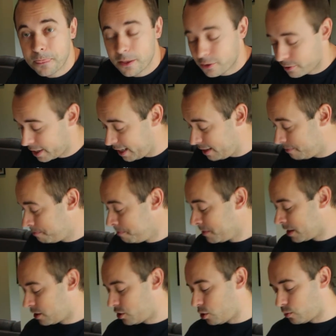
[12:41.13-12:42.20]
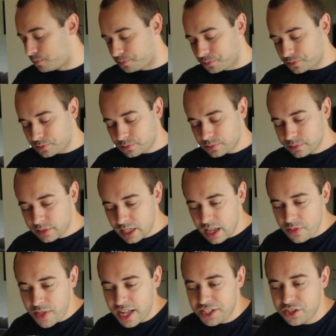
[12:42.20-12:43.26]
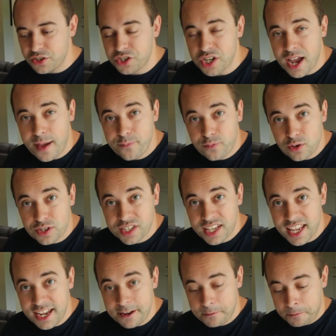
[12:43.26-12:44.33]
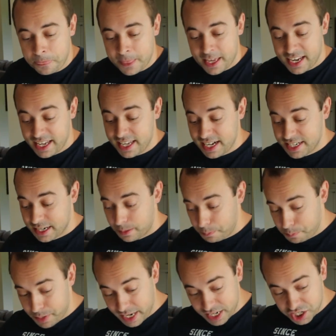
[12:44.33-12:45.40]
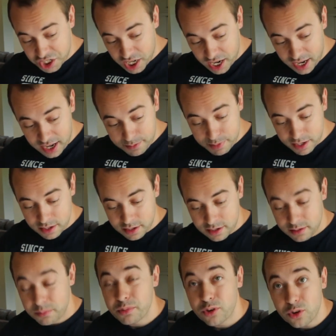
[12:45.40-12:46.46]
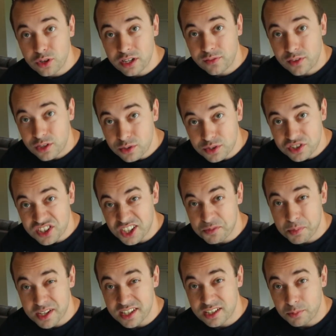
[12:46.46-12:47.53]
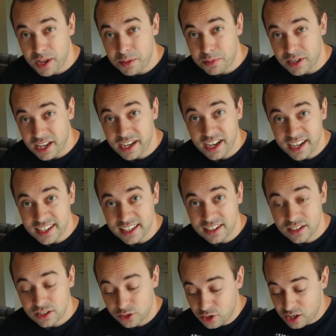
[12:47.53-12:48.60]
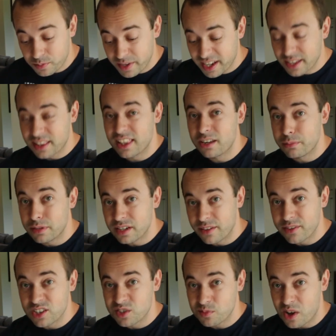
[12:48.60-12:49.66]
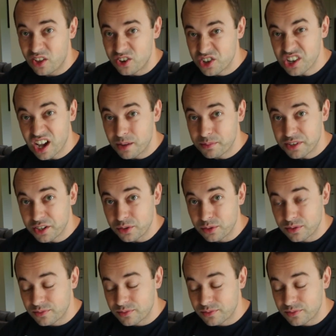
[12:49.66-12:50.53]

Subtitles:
Okay? So, that's your job for today. It is a big job, but only if you use 6 pieces of paper like I did. You could make it a little bit of a smaller job too.